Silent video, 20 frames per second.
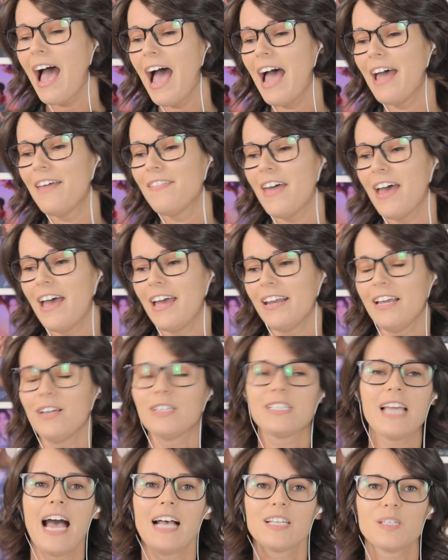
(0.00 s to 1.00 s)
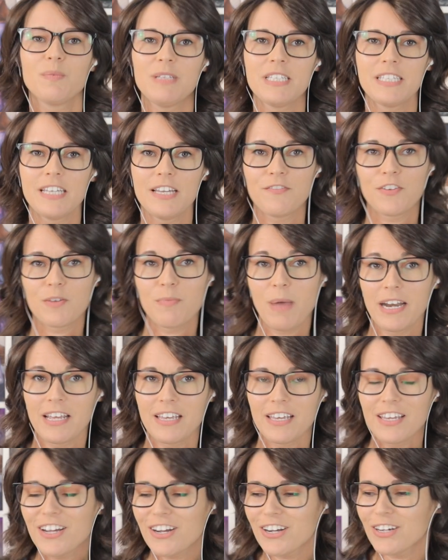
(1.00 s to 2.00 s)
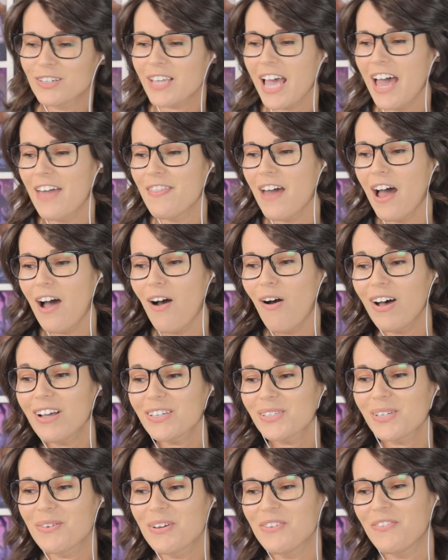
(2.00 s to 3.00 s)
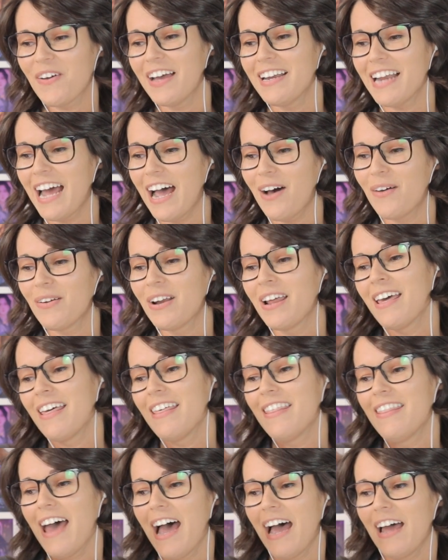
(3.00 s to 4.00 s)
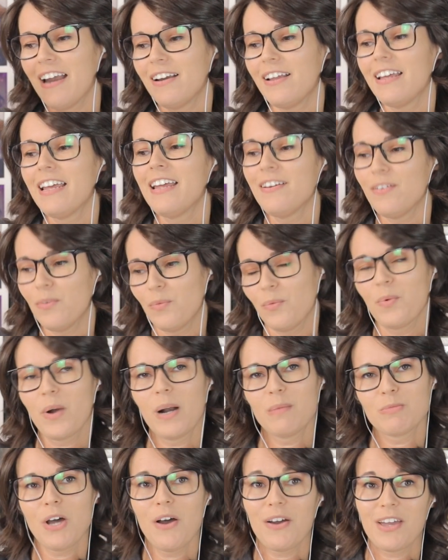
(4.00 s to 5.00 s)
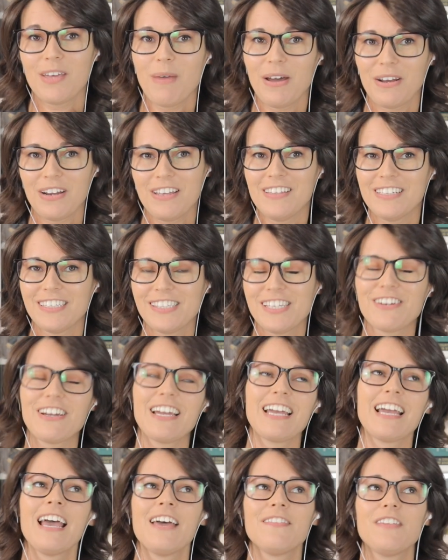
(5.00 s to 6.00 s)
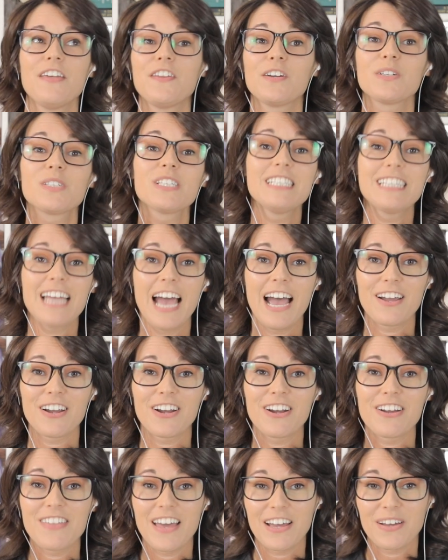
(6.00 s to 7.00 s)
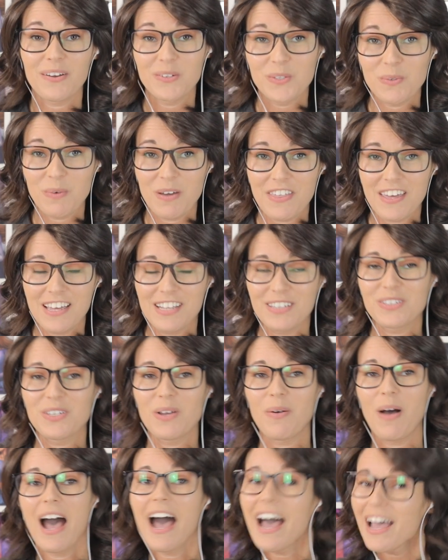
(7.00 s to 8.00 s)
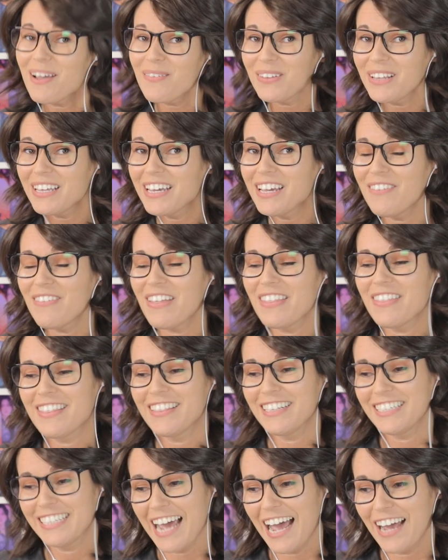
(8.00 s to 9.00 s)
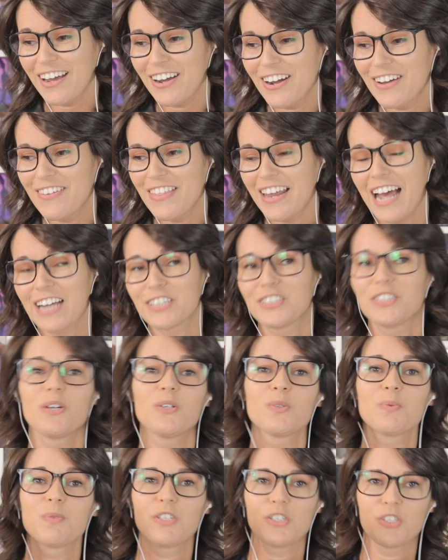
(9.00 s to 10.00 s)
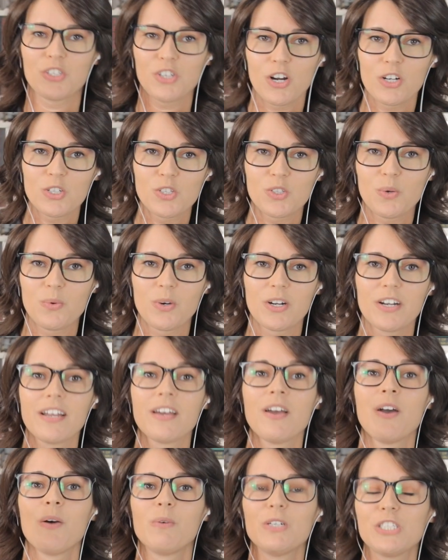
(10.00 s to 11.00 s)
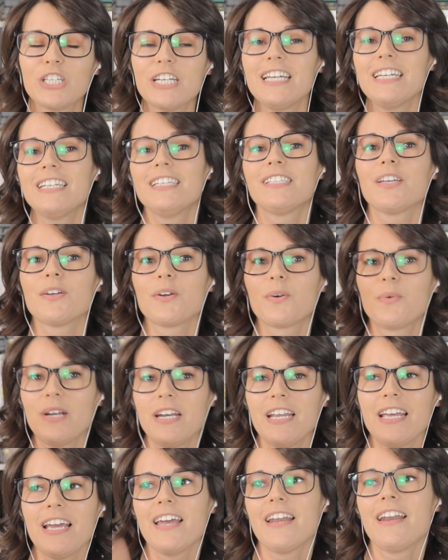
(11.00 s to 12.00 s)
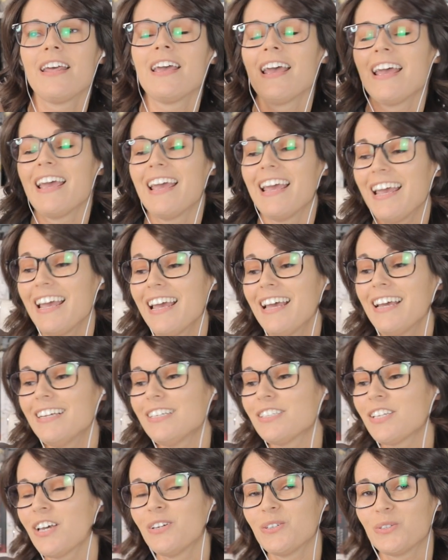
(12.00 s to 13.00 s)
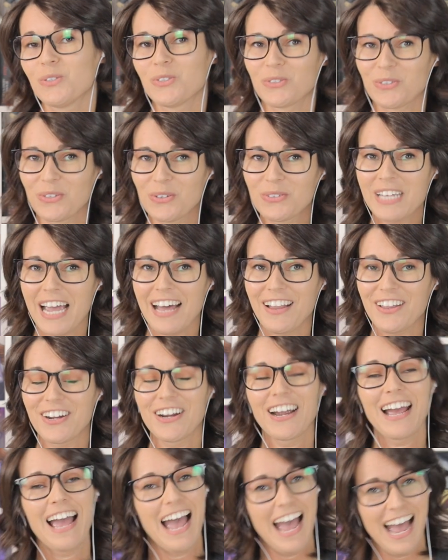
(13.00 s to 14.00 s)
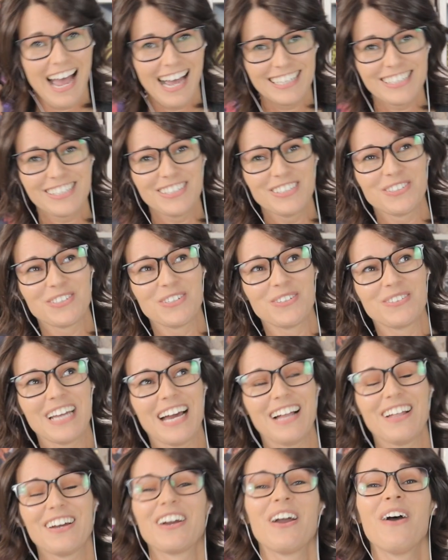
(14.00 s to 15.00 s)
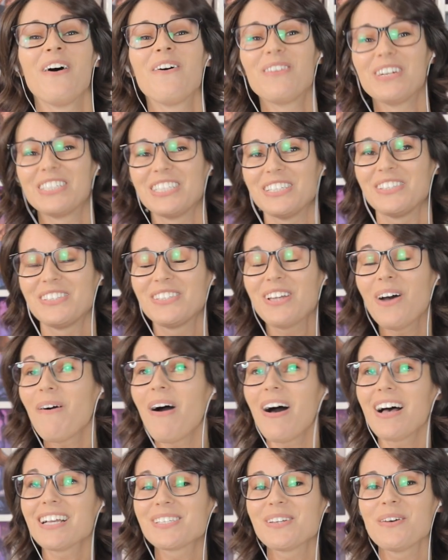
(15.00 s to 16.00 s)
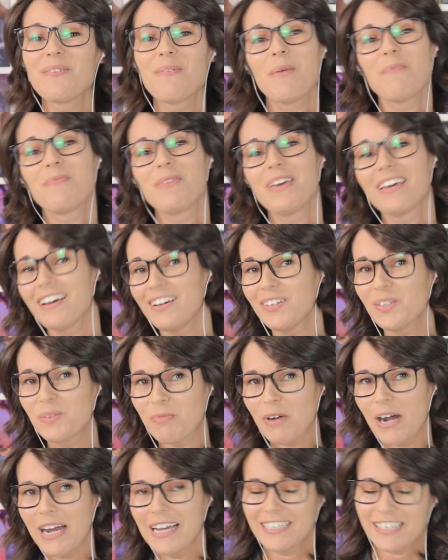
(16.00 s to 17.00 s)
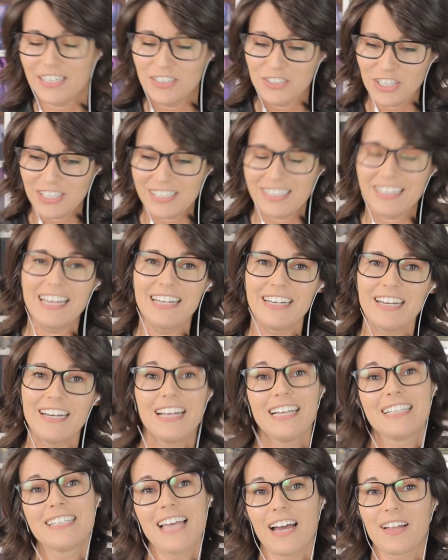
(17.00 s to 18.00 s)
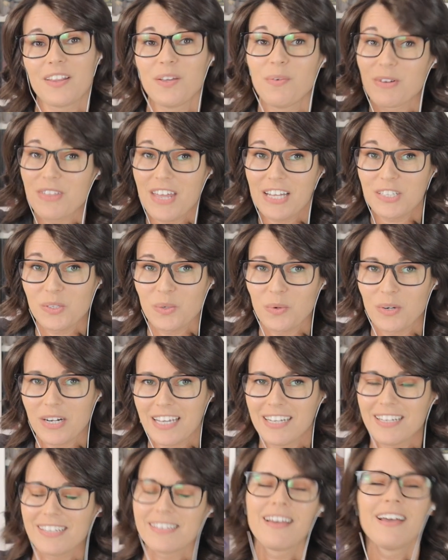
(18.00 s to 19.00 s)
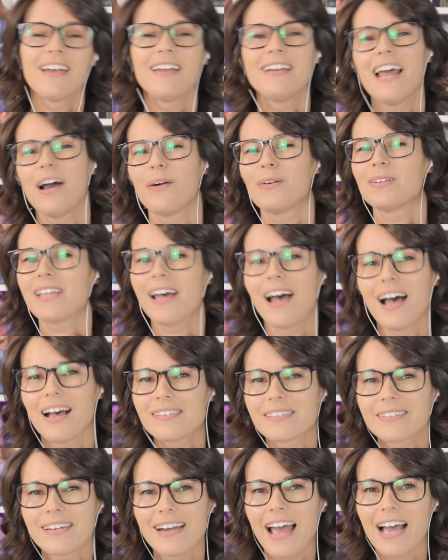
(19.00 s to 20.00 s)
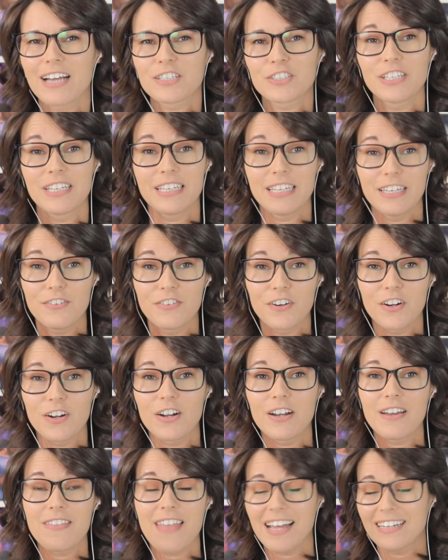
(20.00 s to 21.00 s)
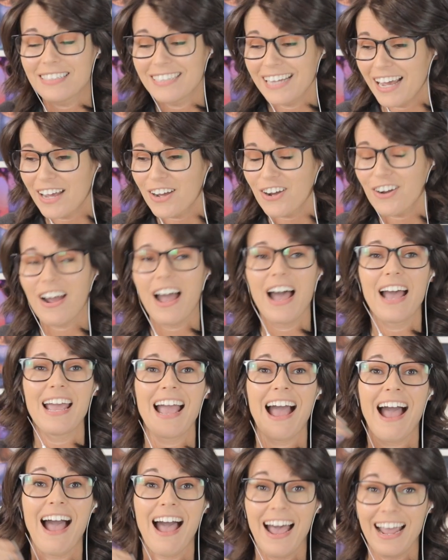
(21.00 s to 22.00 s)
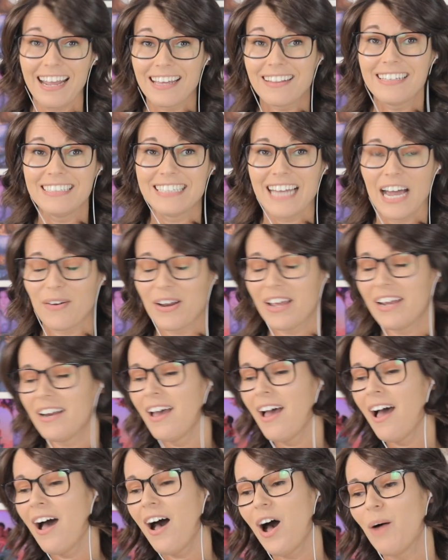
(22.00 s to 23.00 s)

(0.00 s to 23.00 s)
And then it hasn't been seen for many years. And also we find out that in what I'm talking about in this theory, that there's a dagger that goes with it. So I believe that the dagger that actually goes with the starred sword, which is Gwydion, is Truth Teller, as is Truth Teller, which is so awesome because Bryce just landed exactly where that sword is. Now, is Az gonna actually give her that dagger? I highly doubt it.